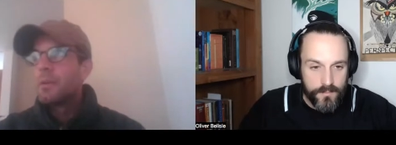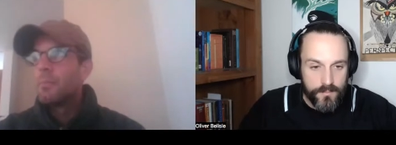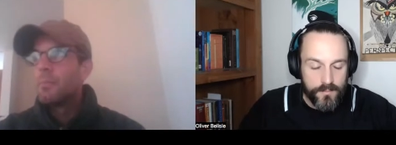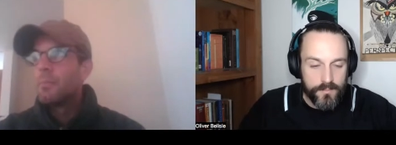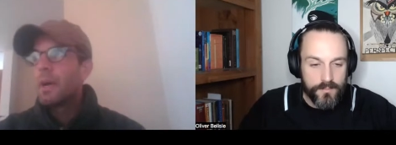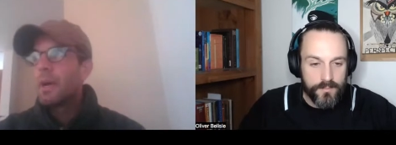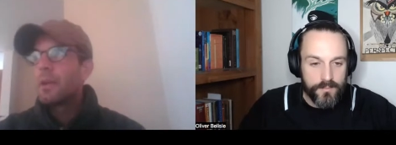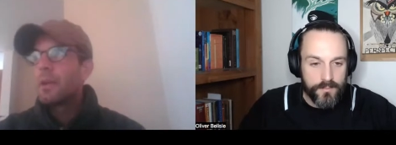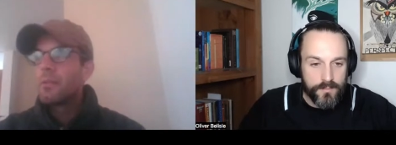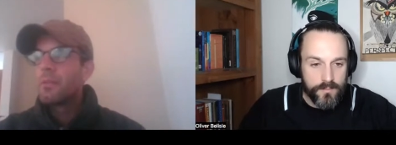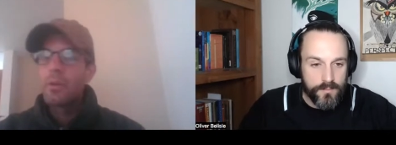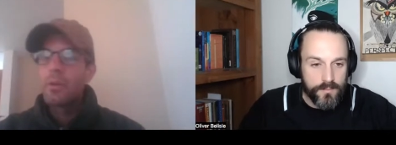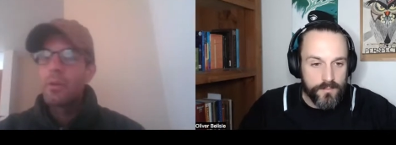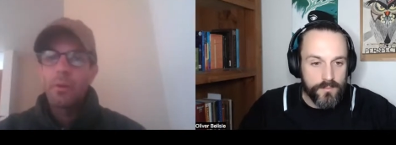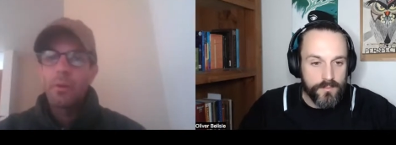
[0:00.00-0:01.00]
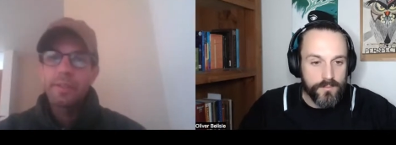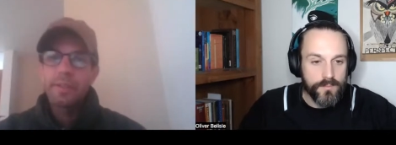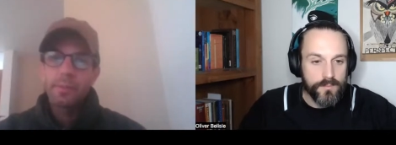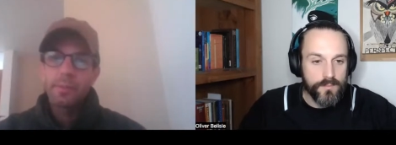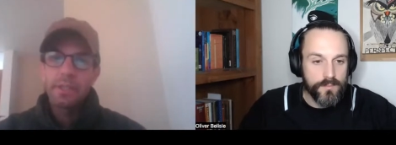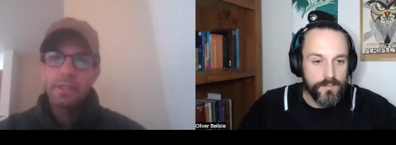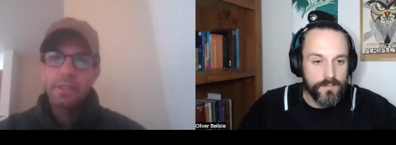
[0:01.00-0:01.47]
Speaker 1: my own
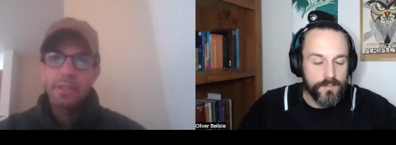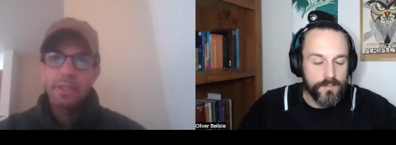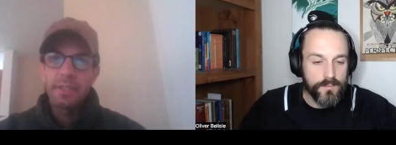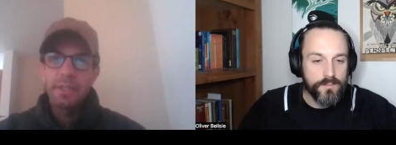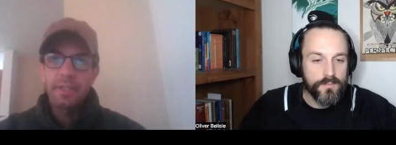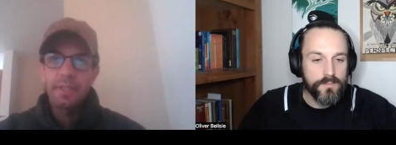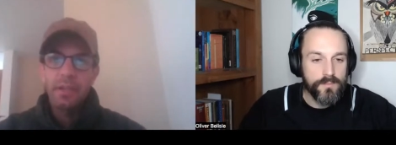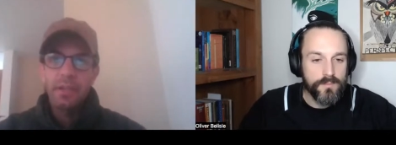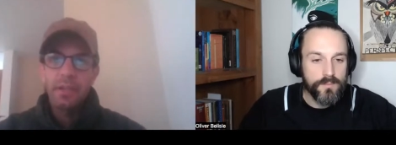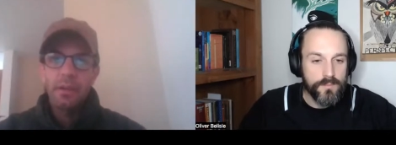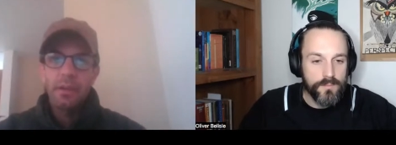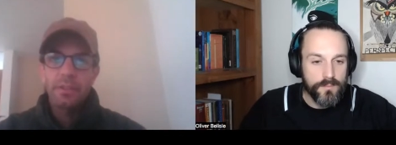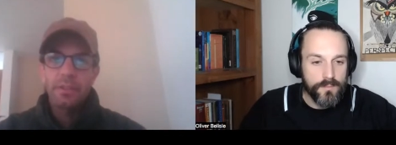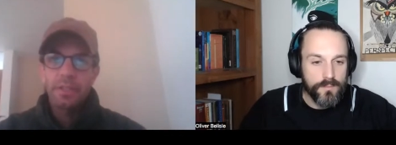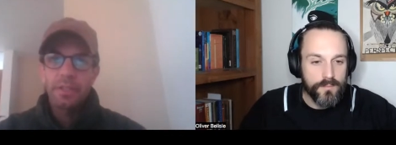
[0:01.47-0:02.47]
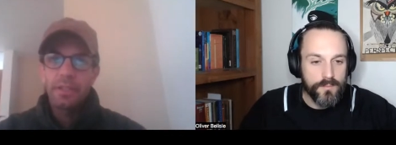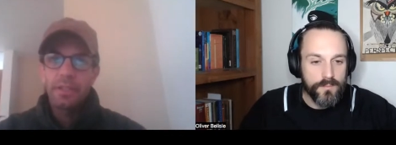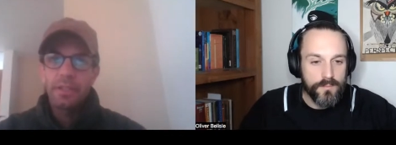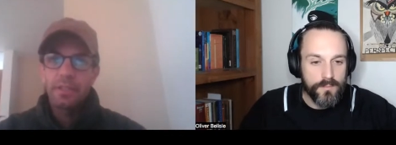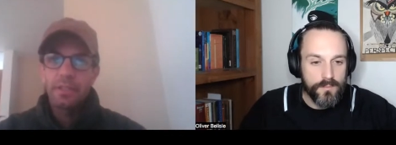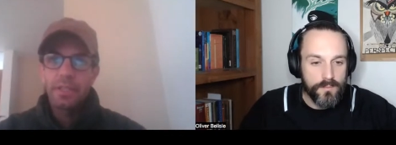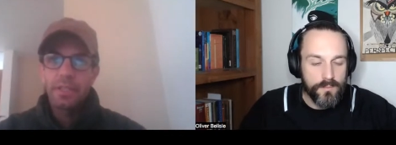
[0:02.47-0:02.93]
coursework in psychology
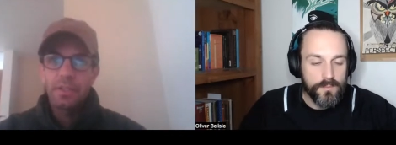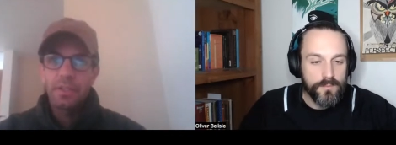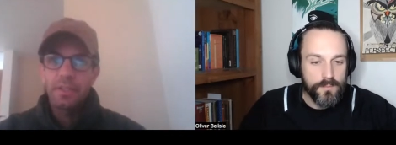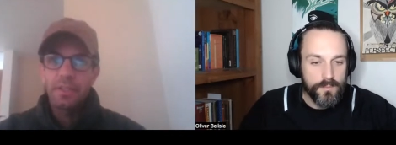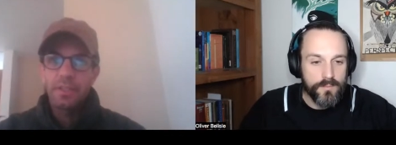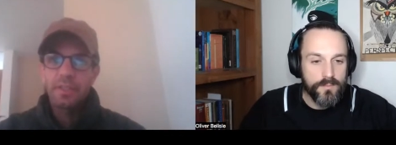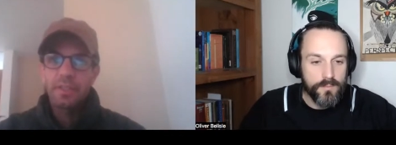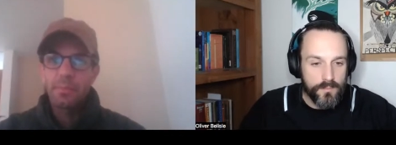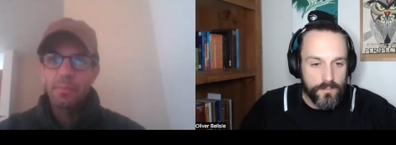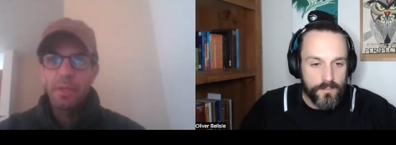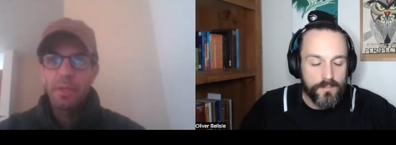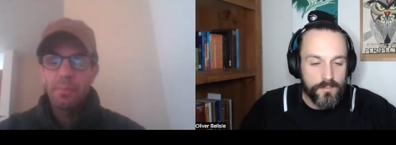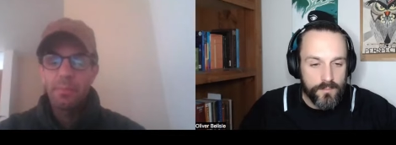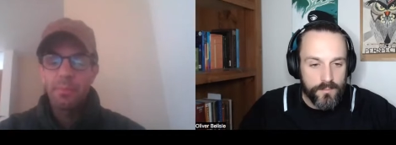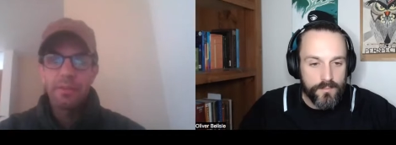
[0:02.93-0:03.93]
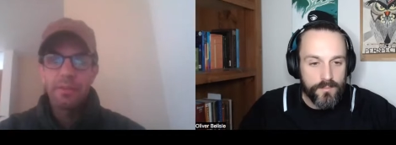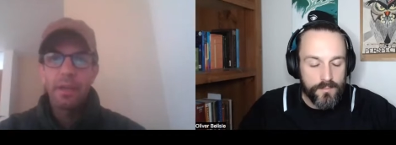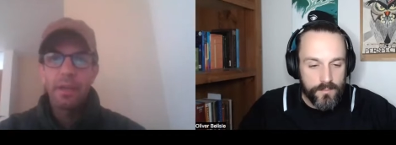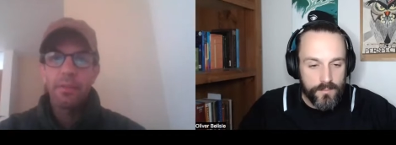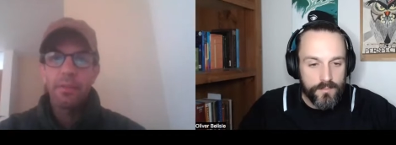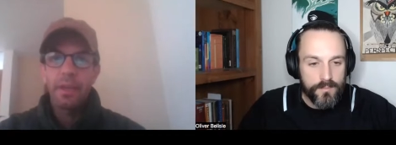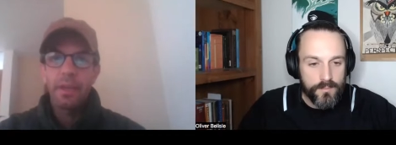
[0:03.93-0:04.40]
and addictions and, and mental
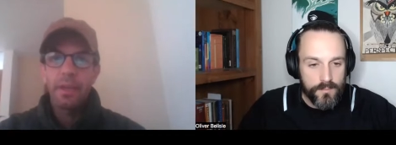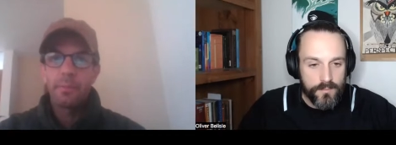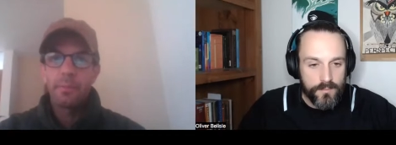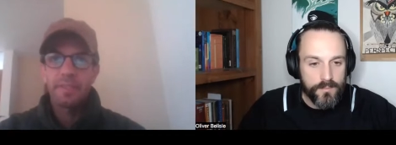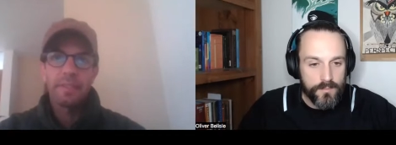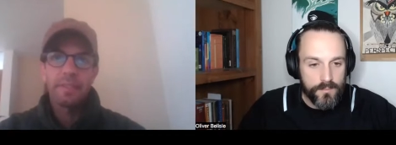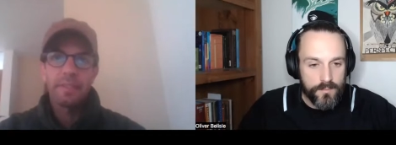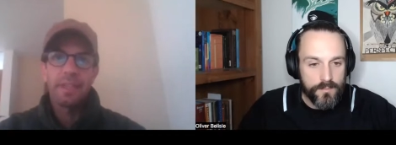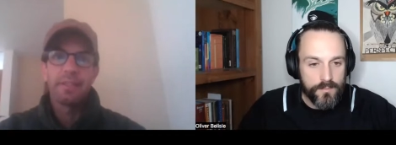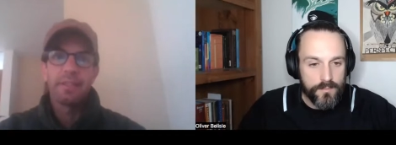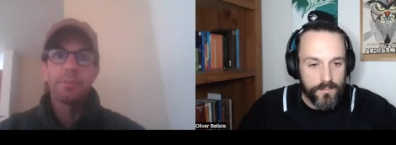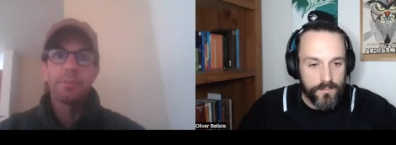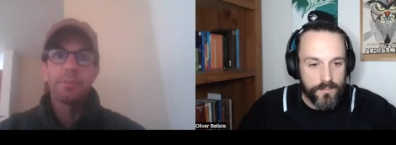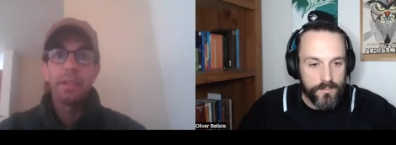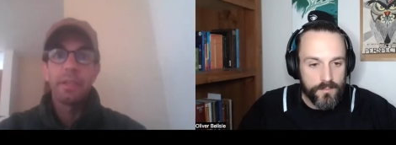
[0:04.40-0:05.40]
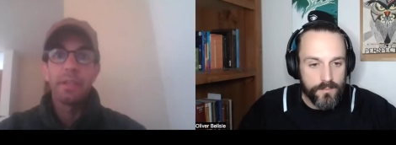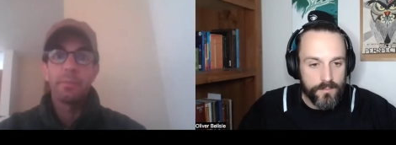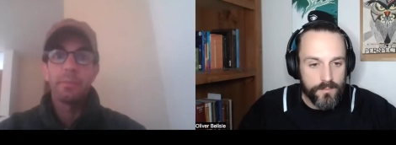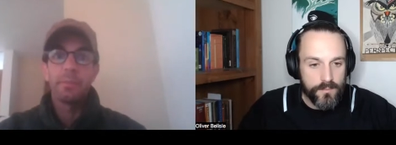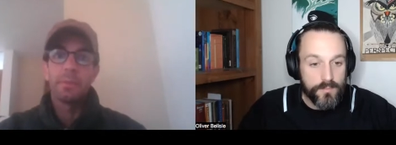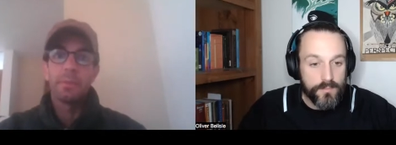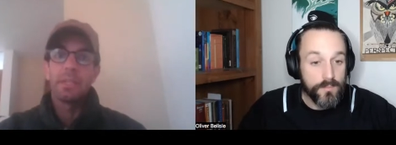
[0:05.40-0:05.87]
health counseling has really
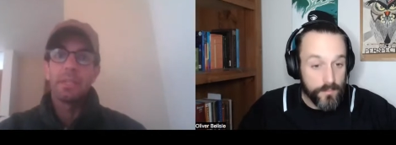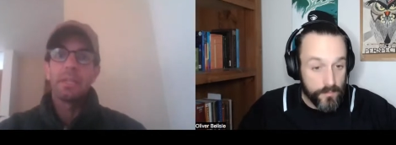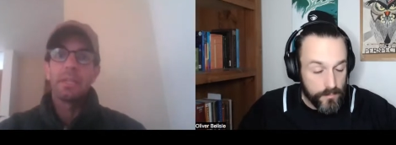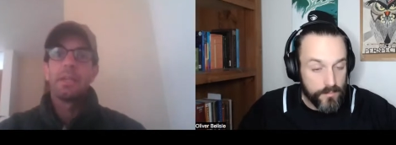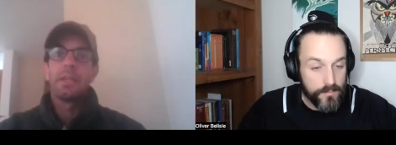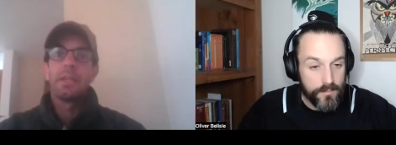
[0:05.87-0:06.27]
helped me